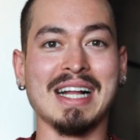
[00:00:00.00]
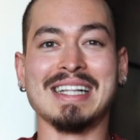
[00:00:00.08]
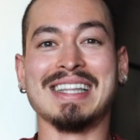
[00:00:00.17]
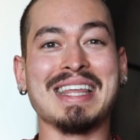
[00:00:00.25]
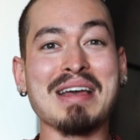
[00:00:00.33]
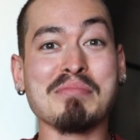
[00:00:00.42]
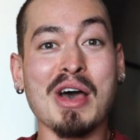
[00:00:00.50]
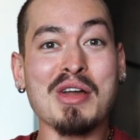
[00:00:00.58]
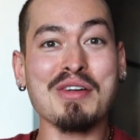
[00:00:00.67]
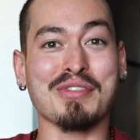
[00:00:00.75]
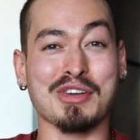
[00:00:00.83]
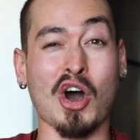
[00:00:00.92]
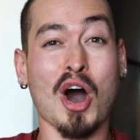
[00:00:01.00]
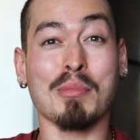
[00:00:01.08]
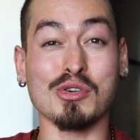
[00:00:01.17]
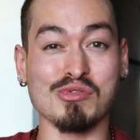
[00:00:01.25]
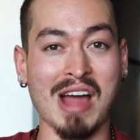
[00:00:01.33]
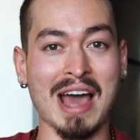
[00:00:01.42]
The amount of
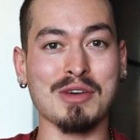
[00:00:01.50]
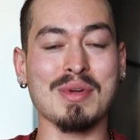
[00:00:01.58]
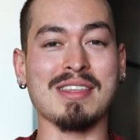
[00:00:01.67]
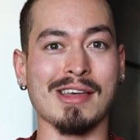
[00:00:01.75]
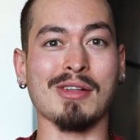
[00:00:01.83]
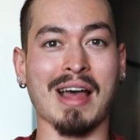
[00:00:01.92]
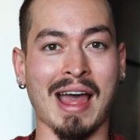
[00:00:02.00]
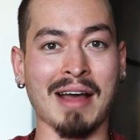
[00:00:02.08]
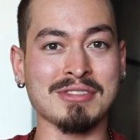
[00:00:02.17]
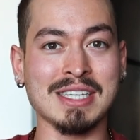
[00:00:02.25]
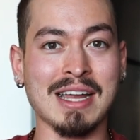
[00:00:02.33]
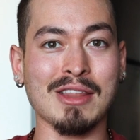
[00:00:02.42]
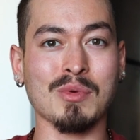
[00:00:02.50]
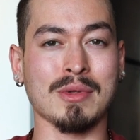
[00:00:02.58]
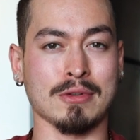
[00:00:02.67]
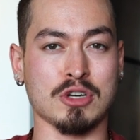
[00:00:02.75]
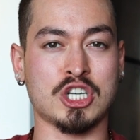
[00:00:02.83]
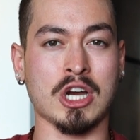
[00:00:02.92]
camaraderie they'll have together
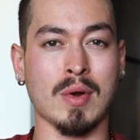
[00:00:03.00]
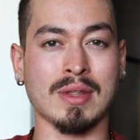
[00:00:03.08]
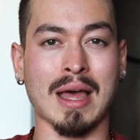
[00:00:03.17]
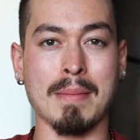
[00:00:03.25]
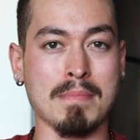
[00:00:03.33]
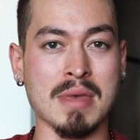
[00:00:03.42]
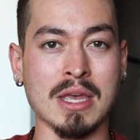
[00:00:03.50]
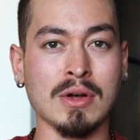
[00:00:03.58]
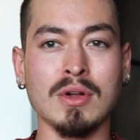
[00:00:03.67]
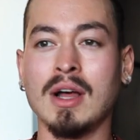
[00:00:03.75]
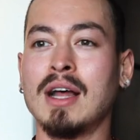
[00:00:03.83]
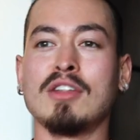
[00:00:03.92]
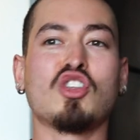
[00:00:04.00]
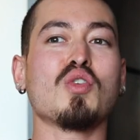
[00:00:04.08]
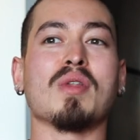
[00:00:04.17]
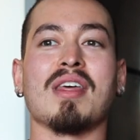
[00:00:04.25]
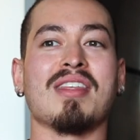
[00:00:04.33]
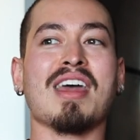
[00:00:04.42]
when they're sharing that meal,
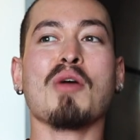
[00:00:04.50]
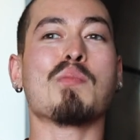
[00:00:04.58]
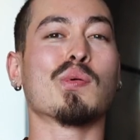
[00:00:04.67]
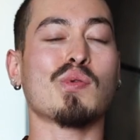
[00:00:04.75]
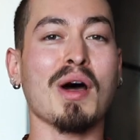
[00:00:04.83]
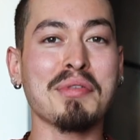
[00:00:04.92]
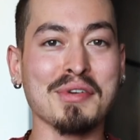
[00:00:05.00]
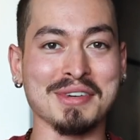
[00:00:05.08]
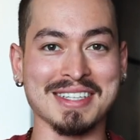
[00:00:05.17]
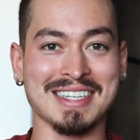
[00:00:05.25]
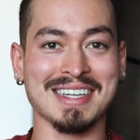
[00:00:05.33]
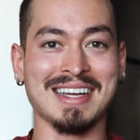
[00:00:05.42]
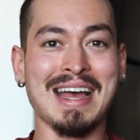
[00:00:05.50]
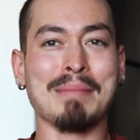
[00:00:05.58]
dude, they're brothers.